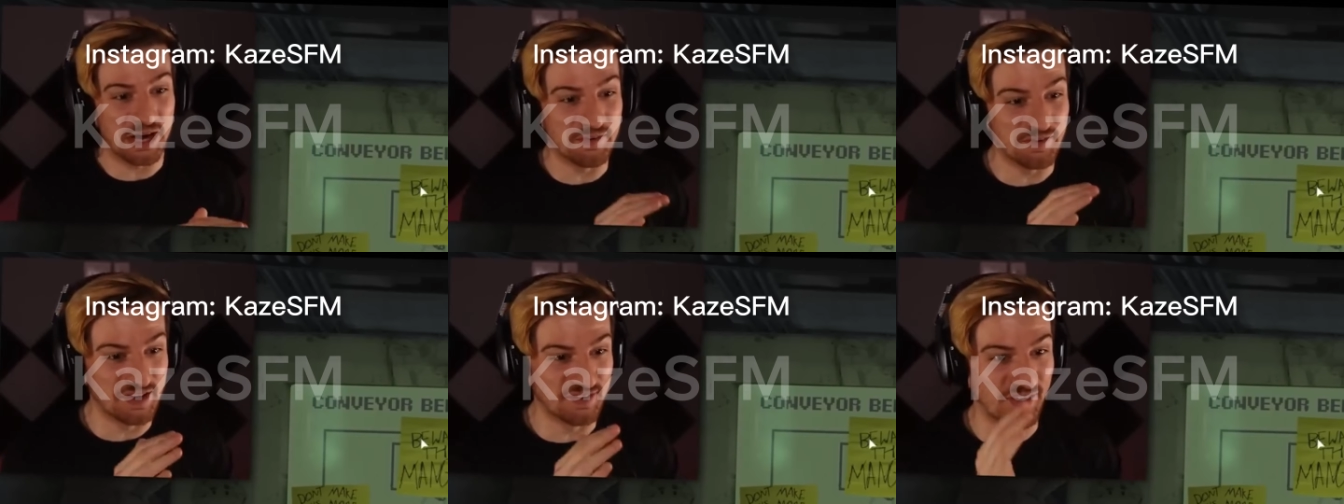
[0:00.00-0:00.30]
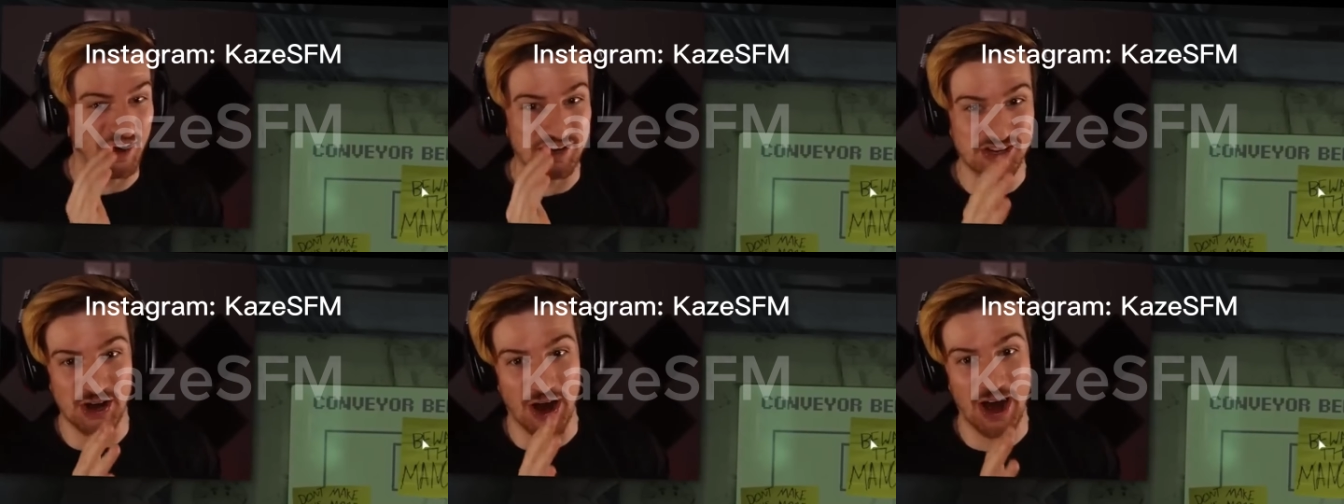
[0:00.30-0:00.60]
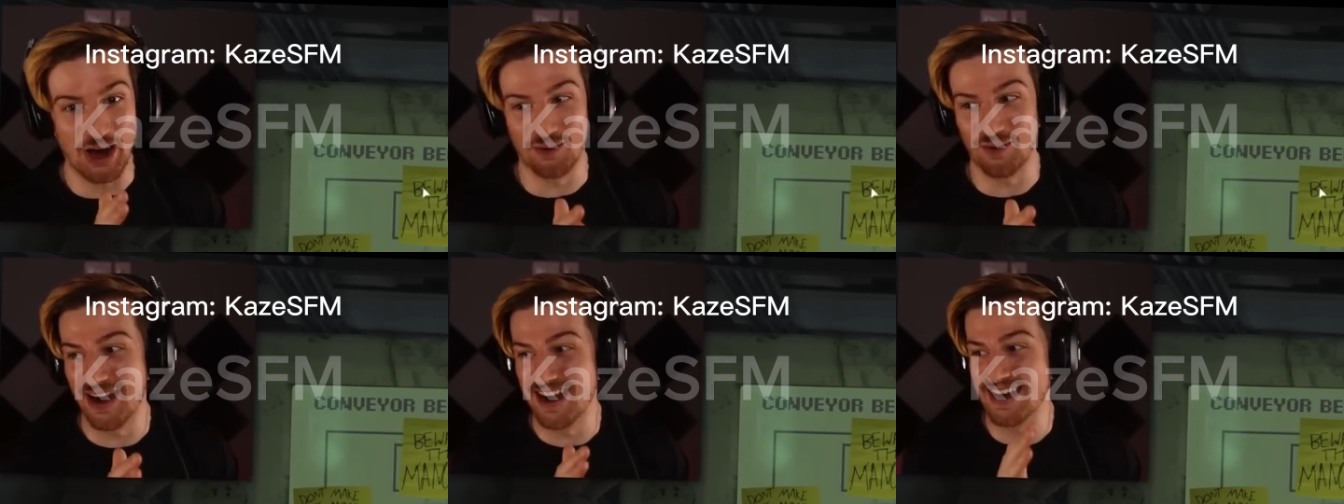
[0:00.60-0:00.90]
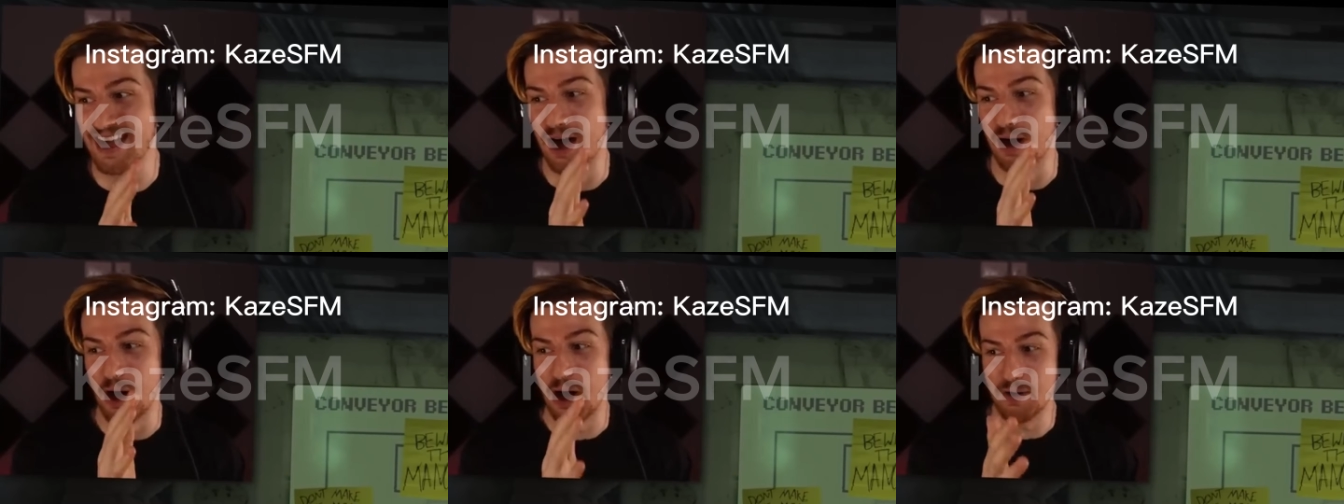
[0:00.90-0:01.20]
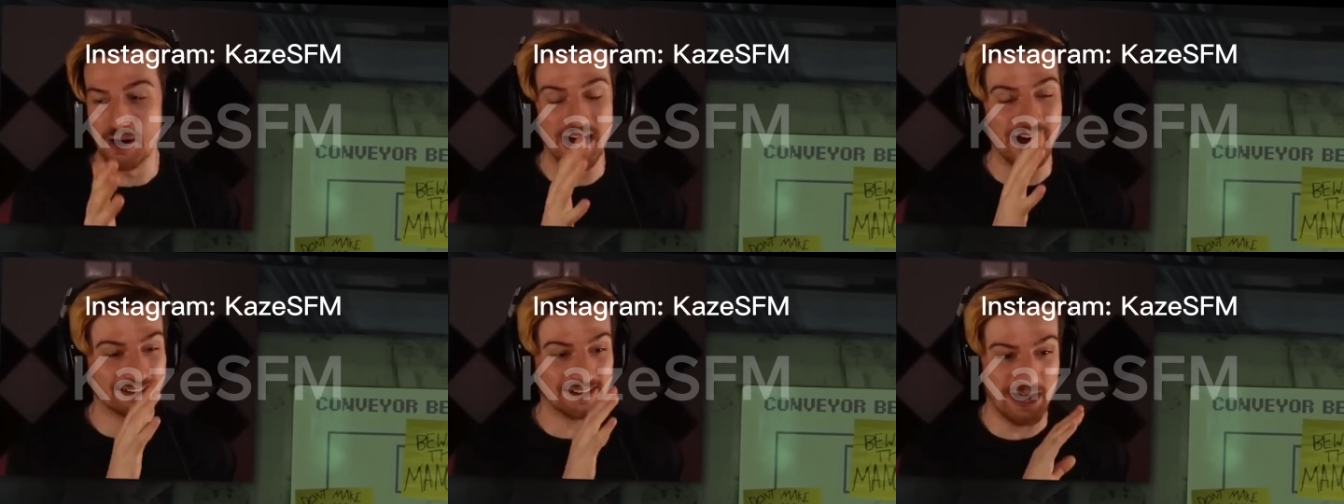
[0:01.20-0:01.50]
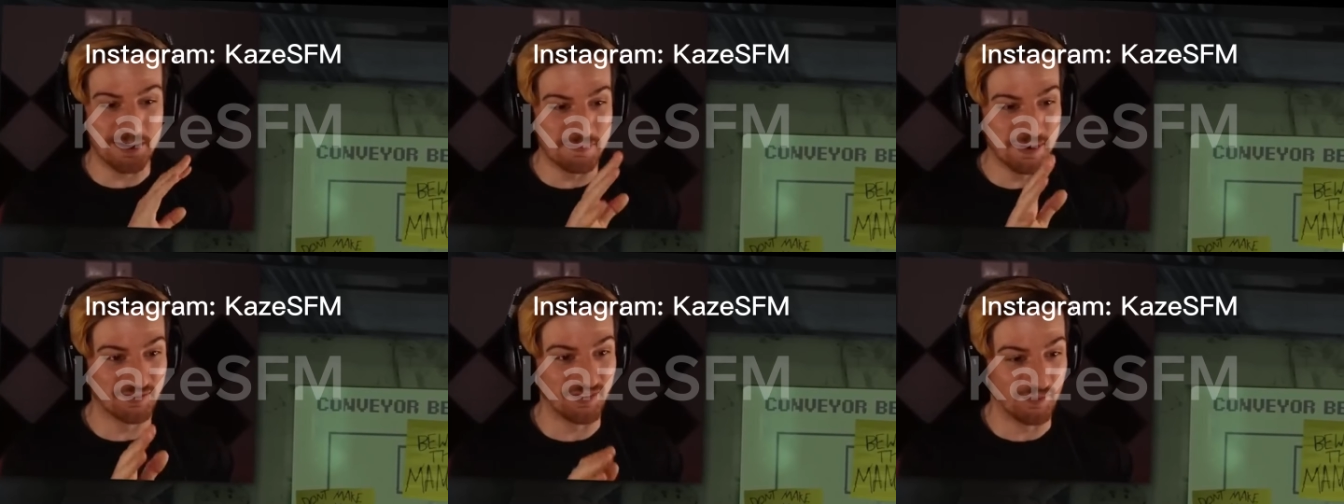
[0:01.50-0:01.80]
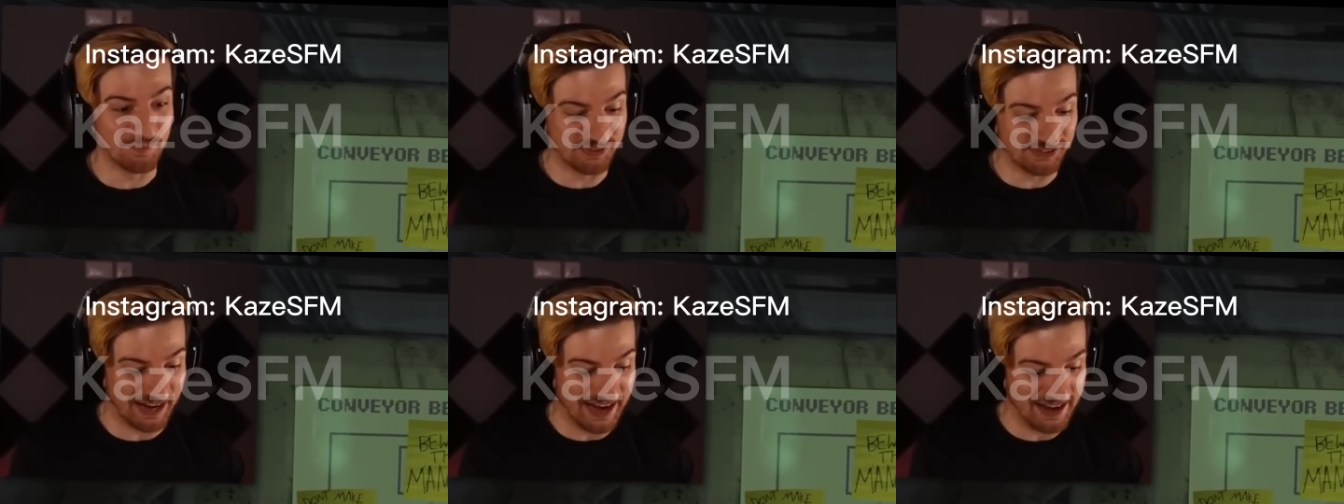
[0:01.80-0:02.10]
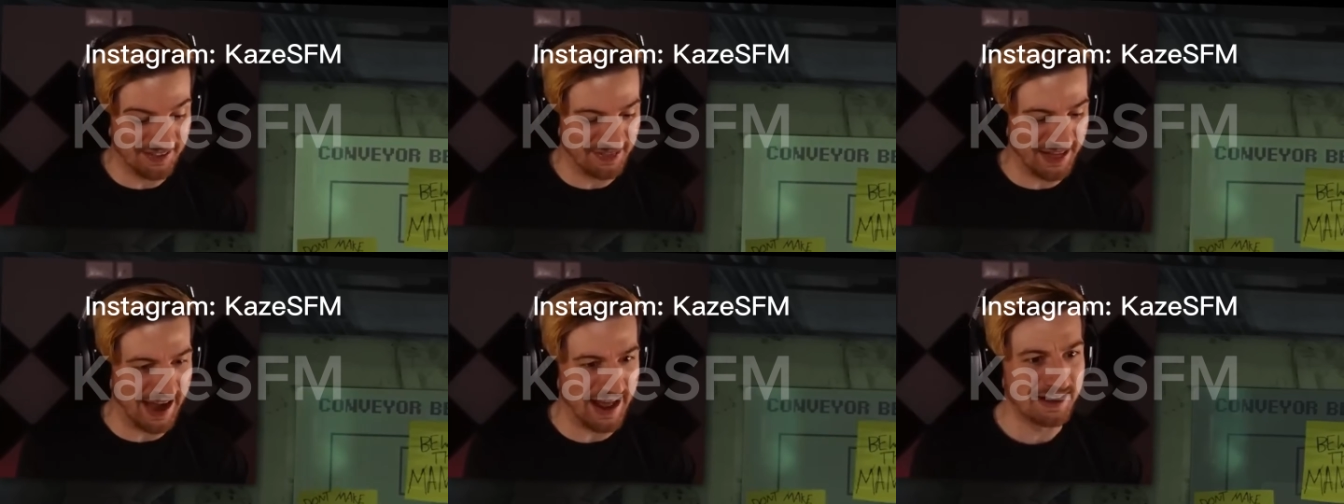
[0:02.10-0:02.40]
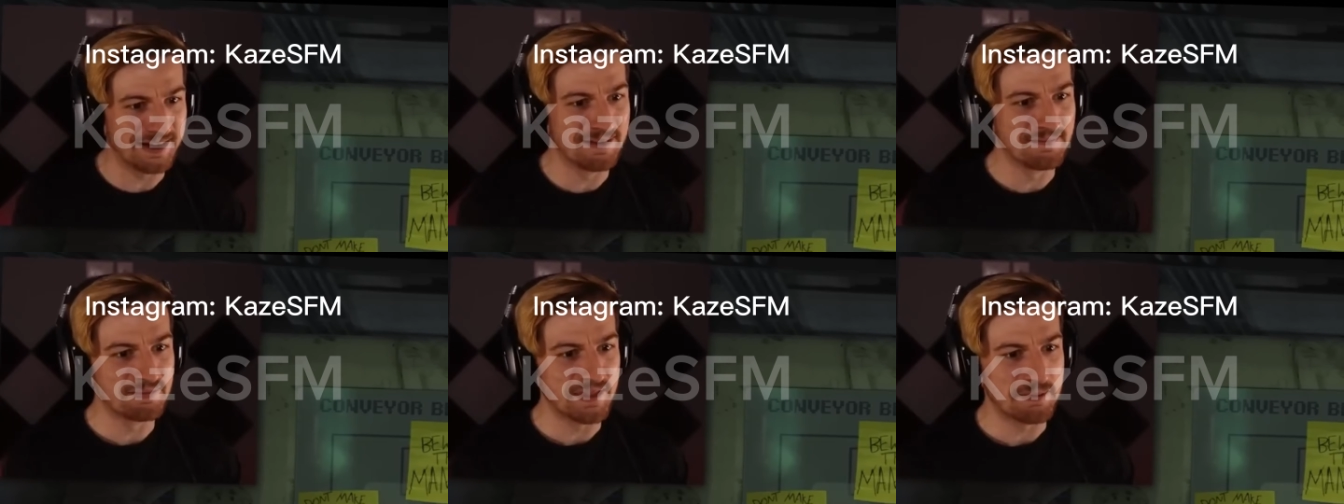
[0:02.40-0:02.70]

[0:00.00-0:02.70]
even if I die right now. I, I can't believe I'm saying that.